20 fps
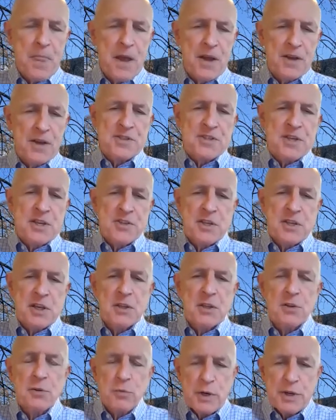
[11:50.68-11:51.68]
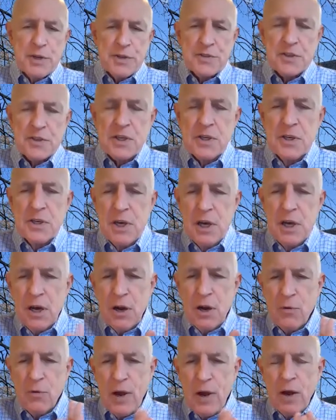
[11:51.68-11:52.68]
assessing the risk
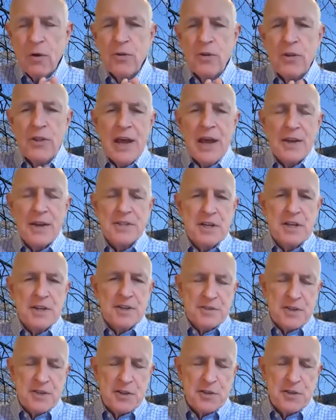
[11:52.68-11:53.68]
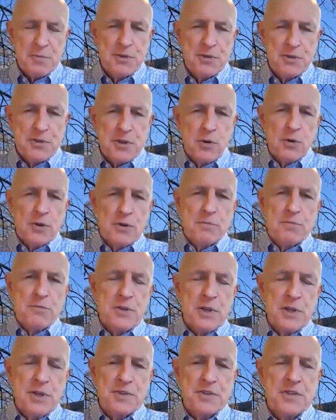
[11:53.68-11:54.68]
around that assessment. So
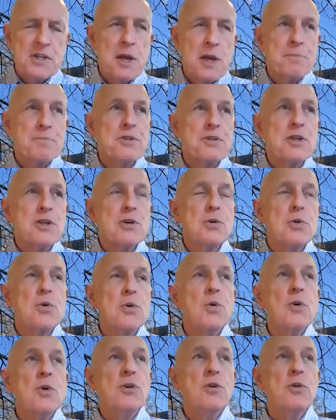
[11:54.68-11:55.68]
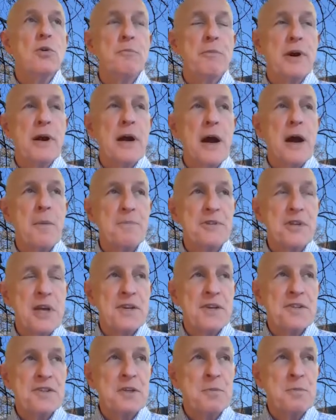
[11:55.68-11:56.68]
in step 2, you've perhaps
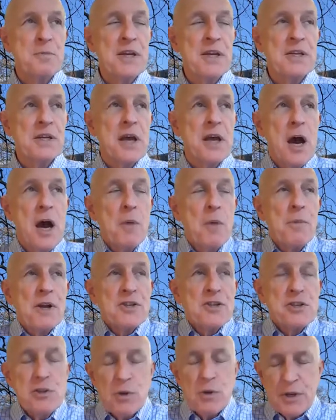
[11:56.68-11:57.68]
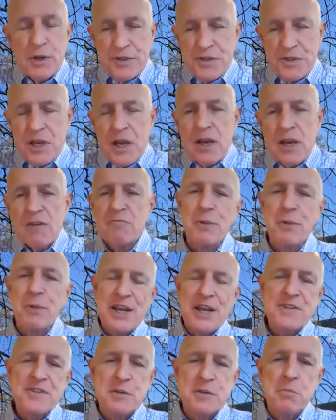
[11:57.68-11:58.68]
estimated how much you can save, but
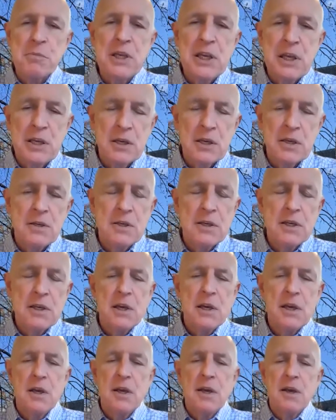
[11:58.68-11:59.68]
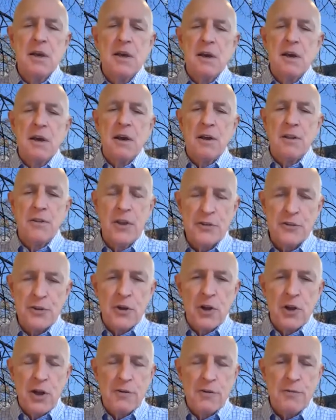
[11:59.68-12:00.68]
that's a mean. There's a
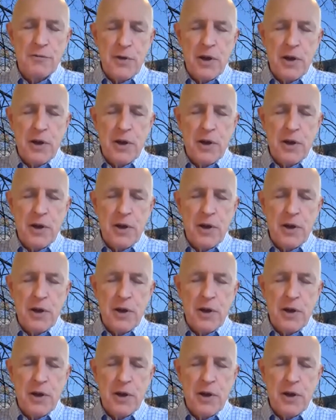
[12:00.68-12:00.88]
lot of